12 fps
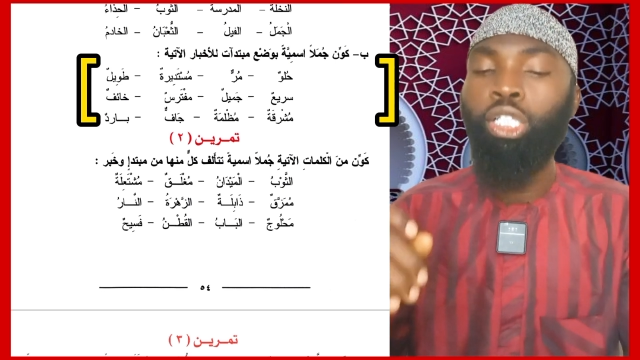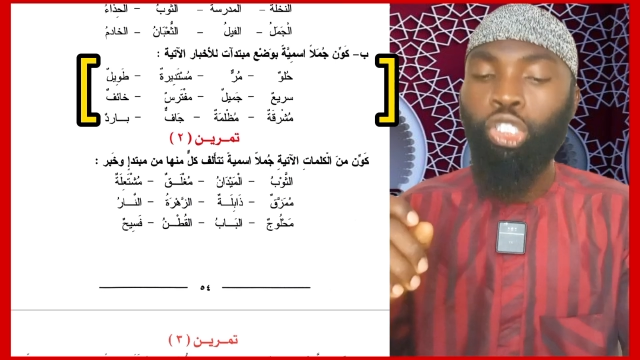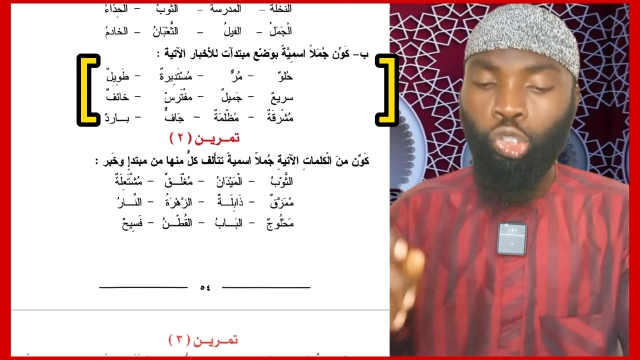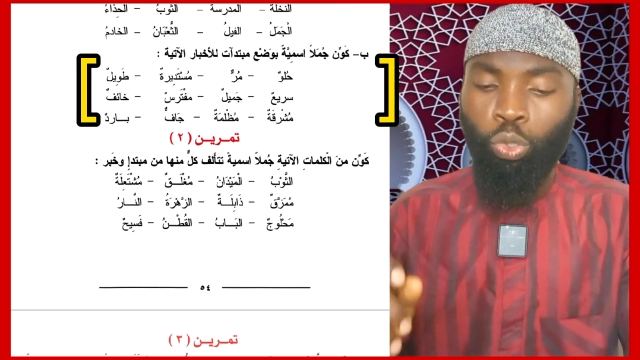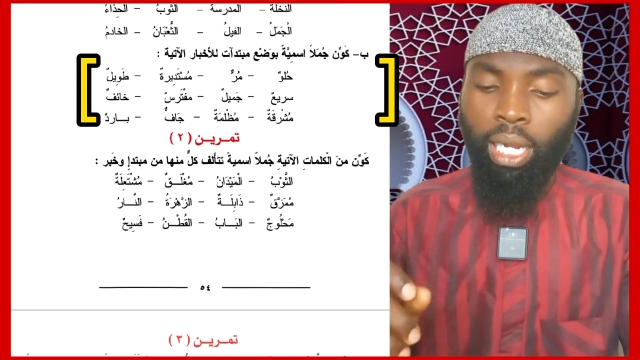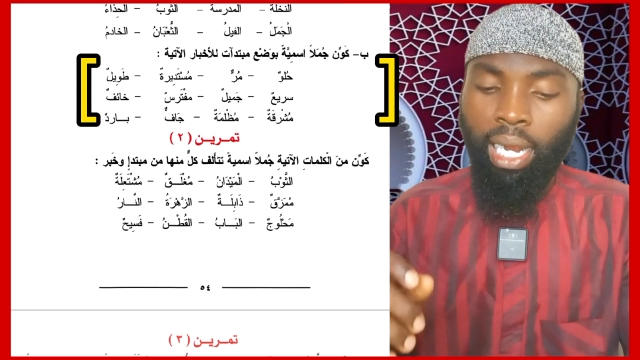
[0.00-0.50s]
The
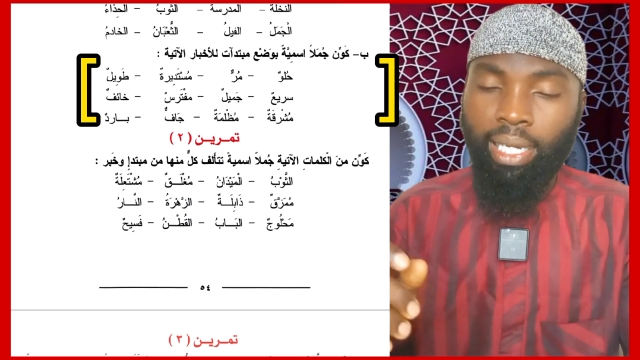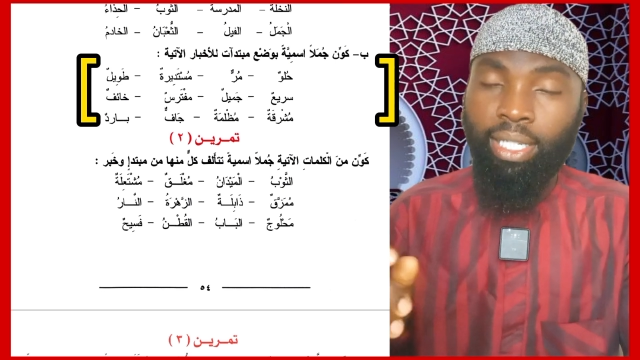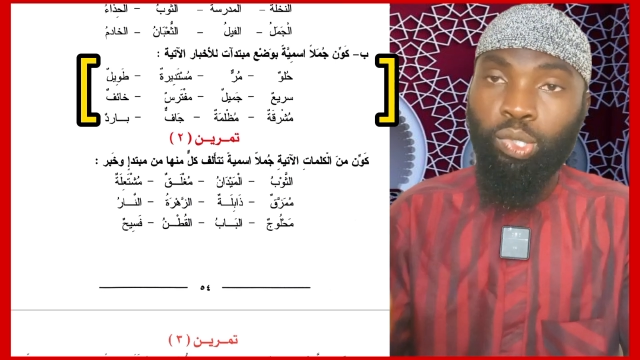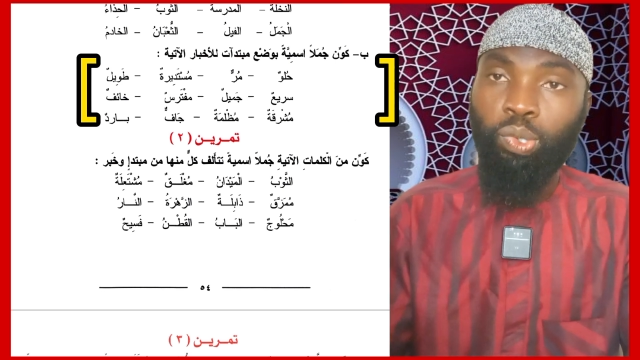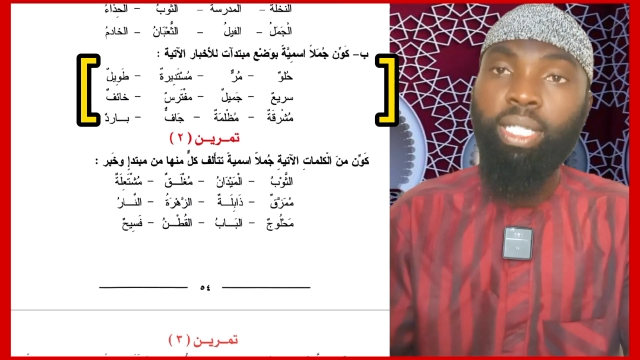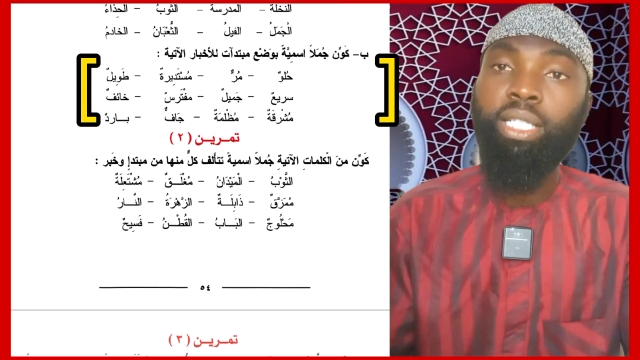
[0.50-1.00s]
sugar
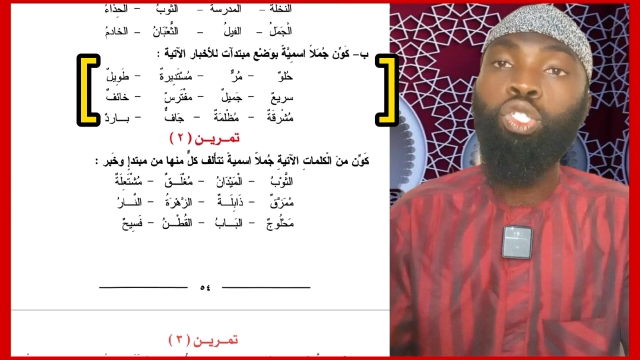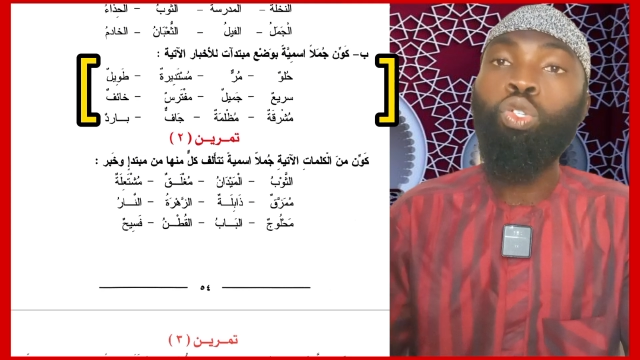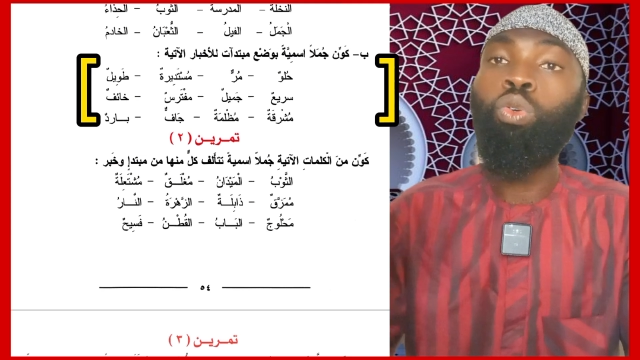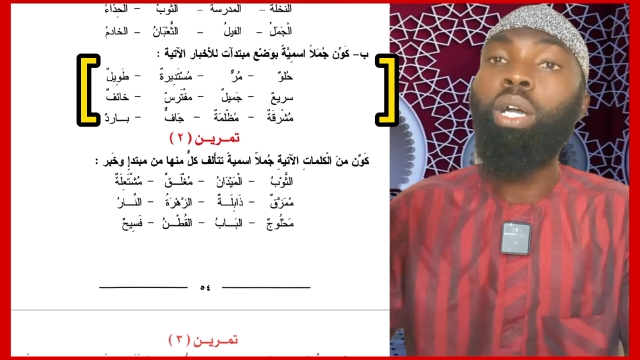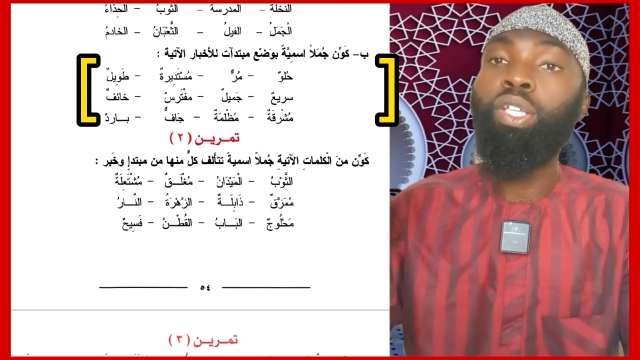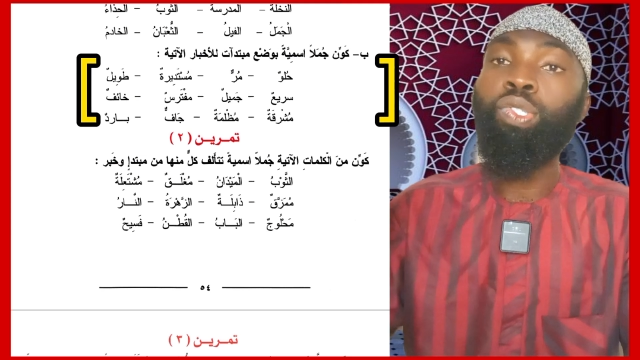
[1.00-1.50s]
is sweet,
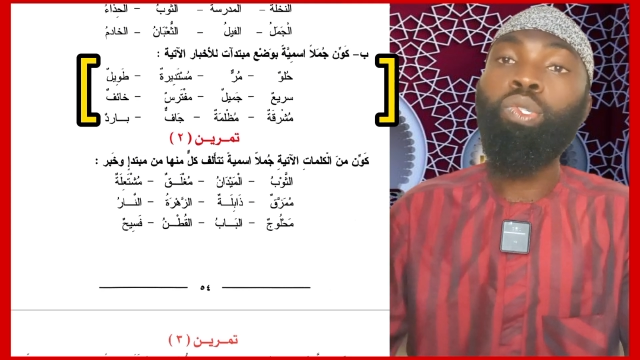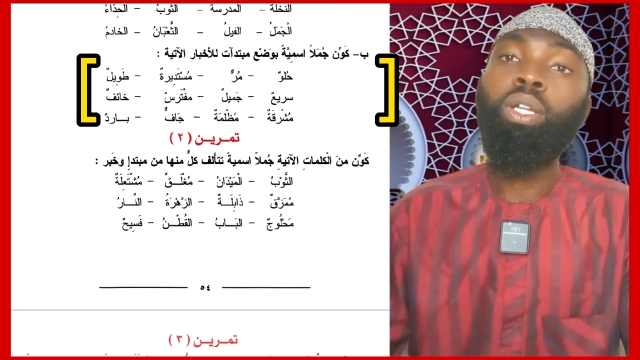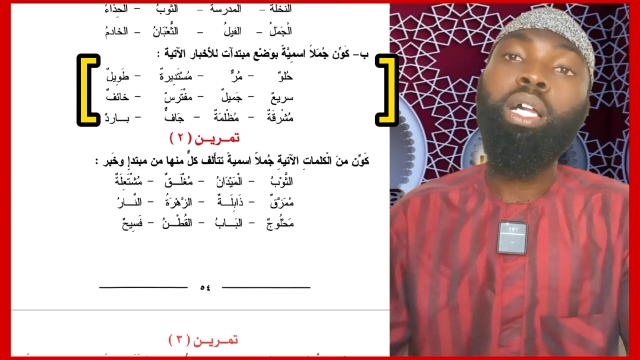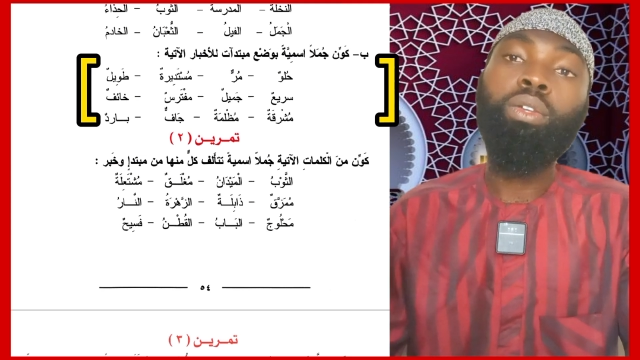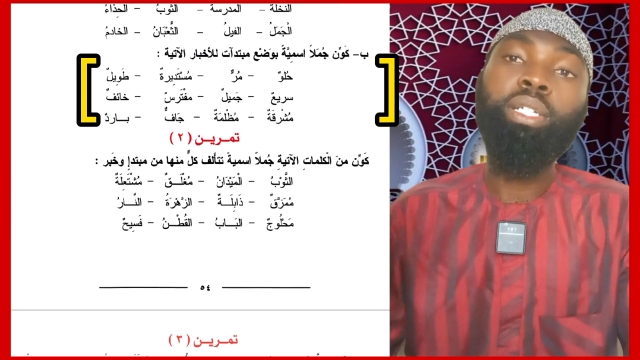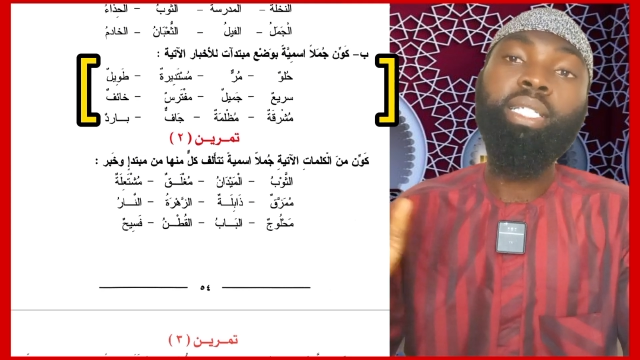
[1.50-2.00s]
so
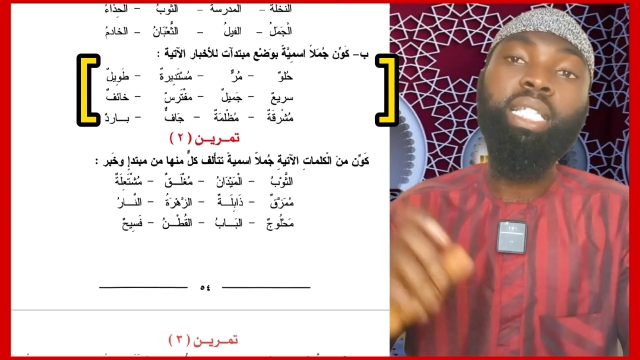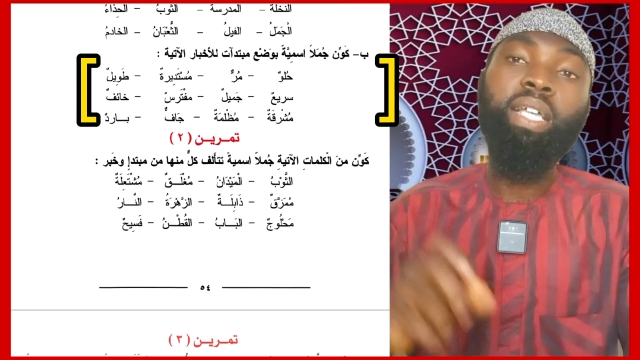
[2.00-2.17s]
as-sukaru is